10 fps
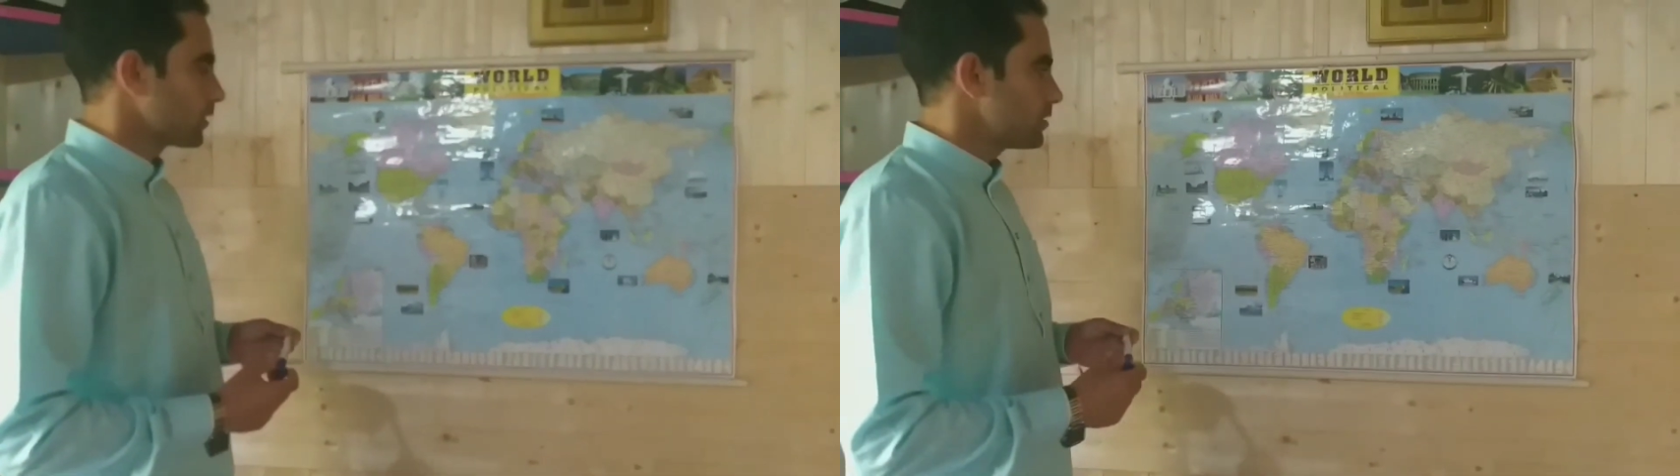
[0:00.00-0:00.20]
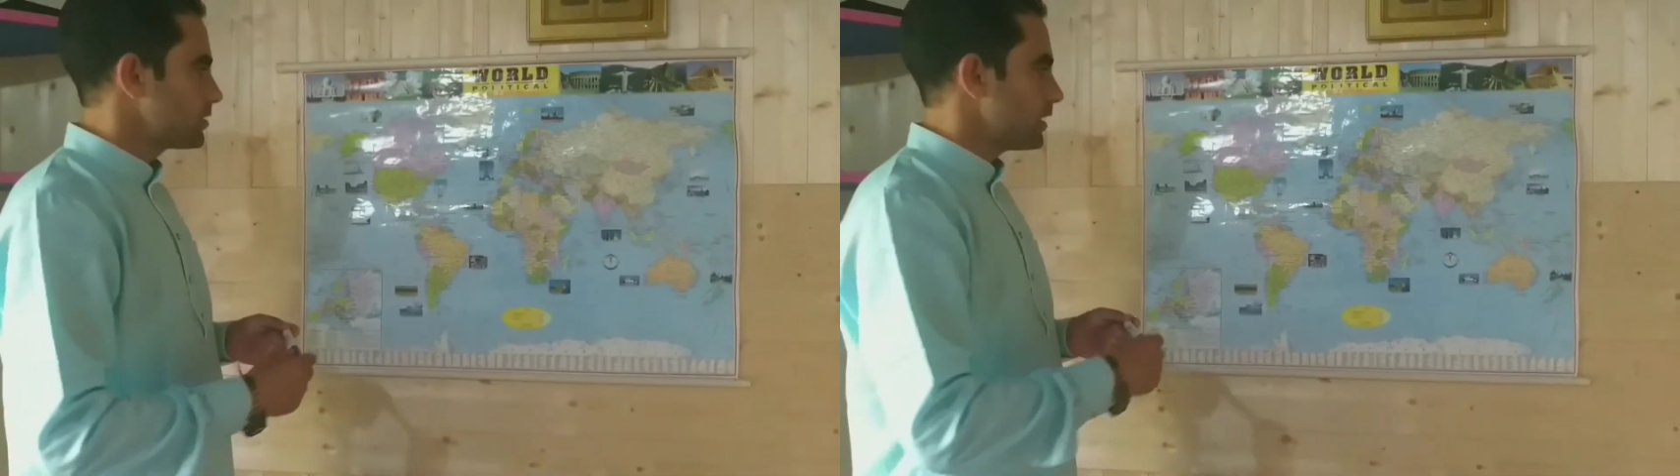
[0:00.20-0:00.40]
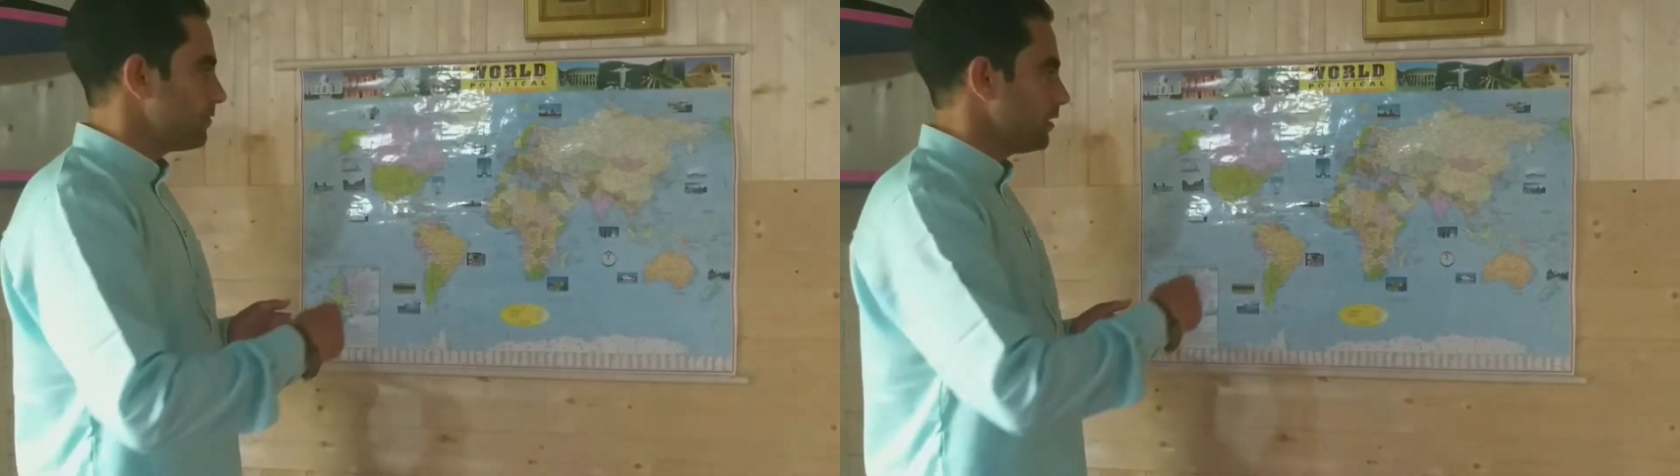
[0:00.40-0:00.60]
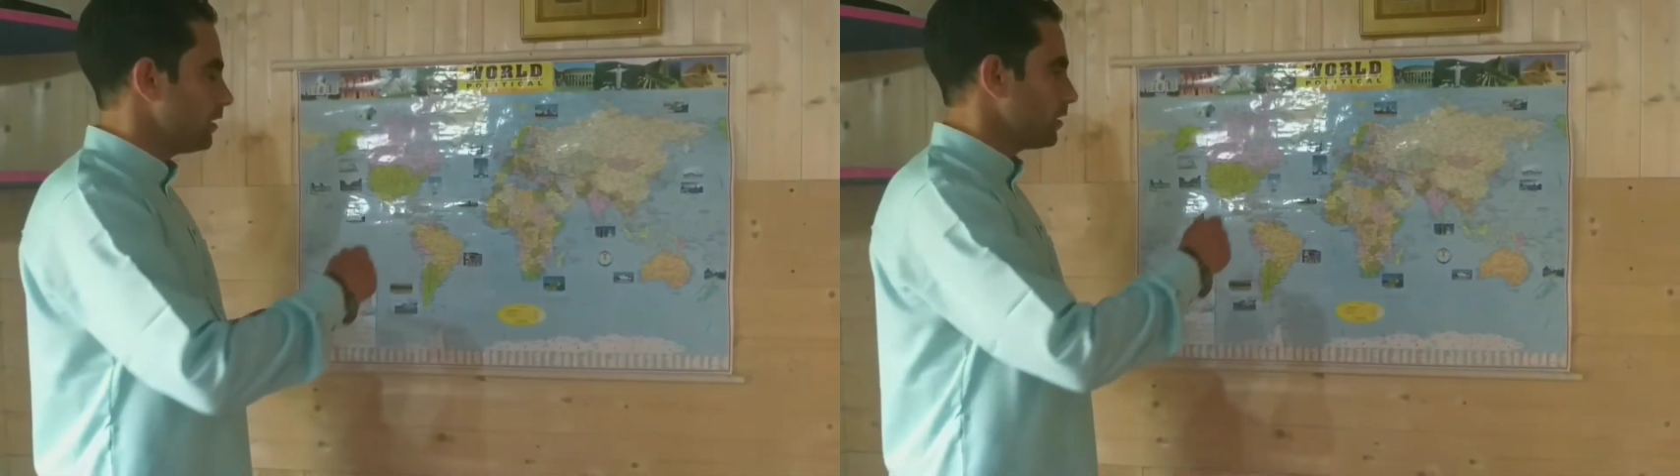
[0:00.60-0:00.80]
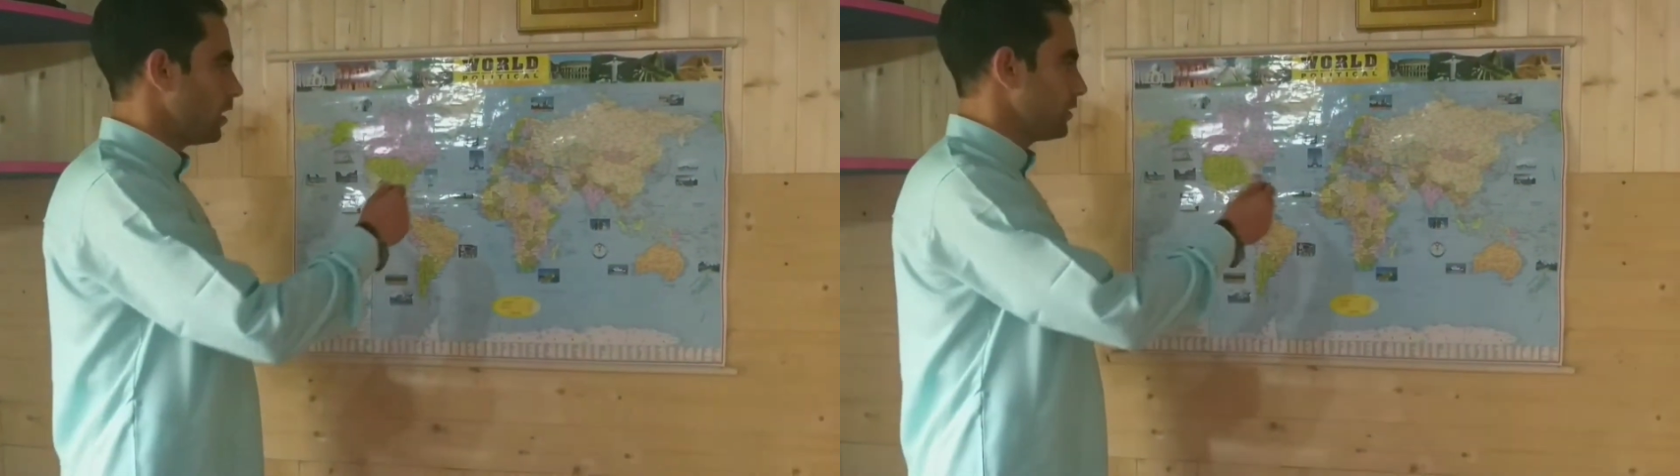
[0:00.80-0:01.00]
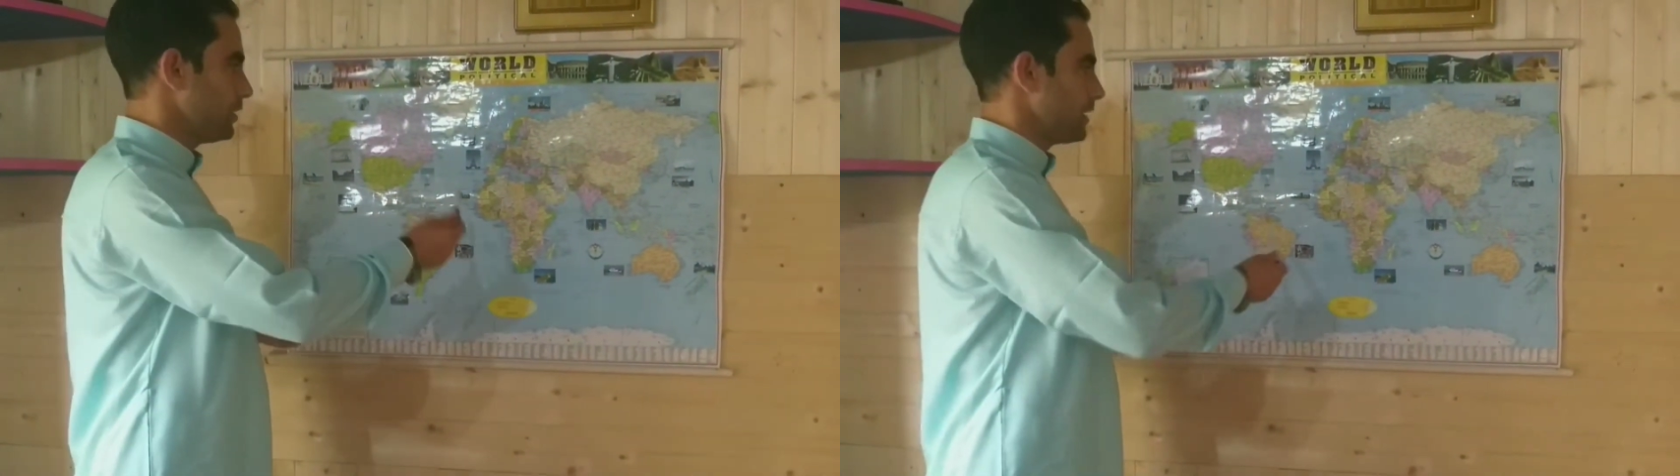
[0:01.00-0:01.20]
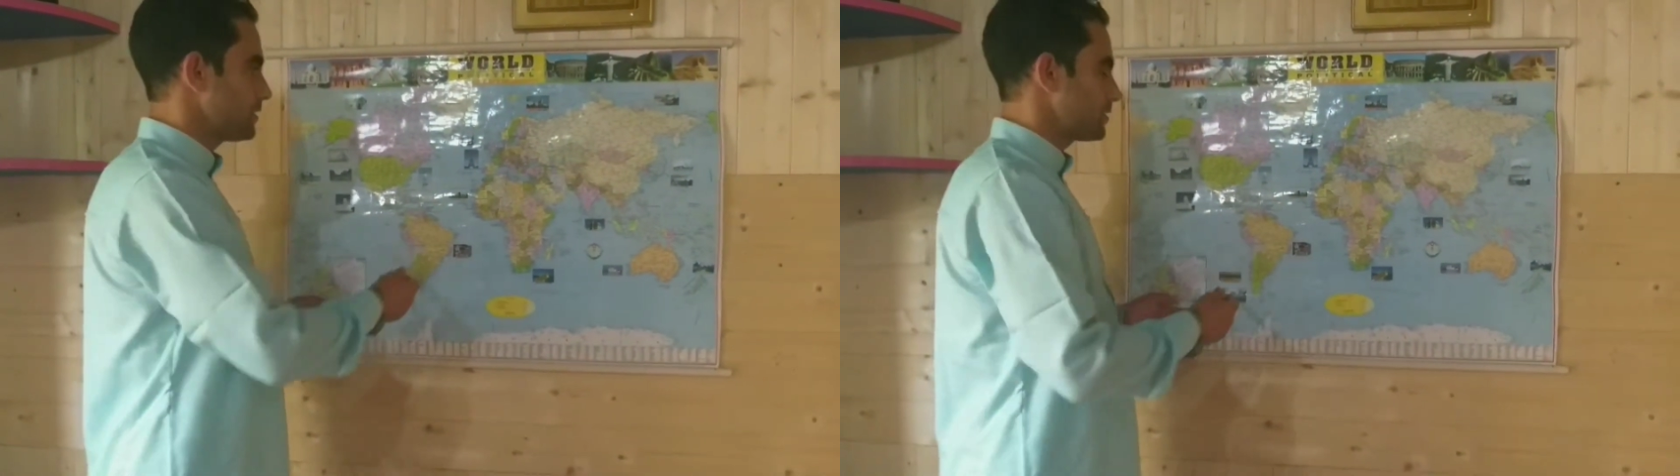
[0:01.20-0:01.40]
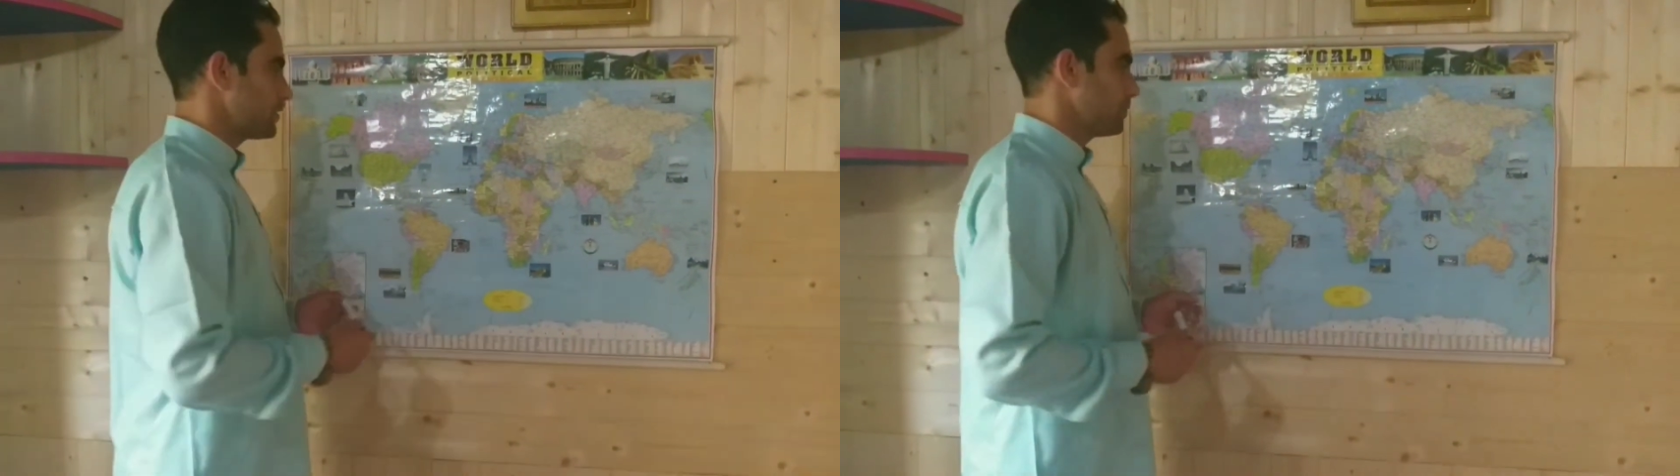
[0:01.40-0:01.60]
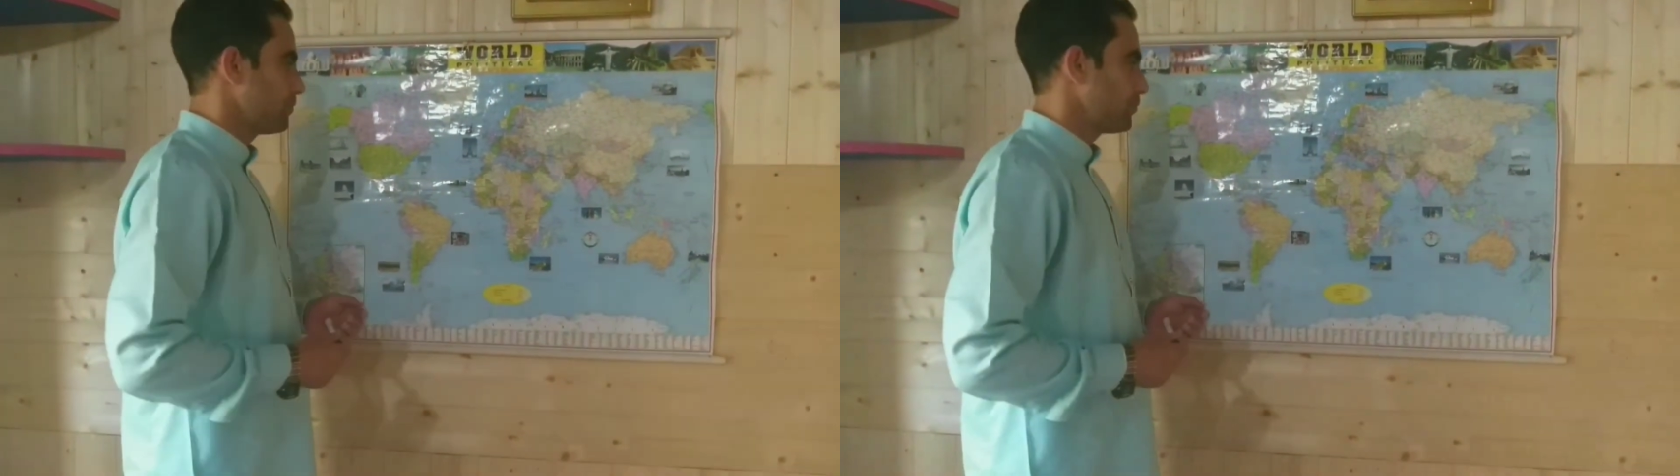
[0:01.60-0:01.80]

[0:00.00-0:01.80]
7 continents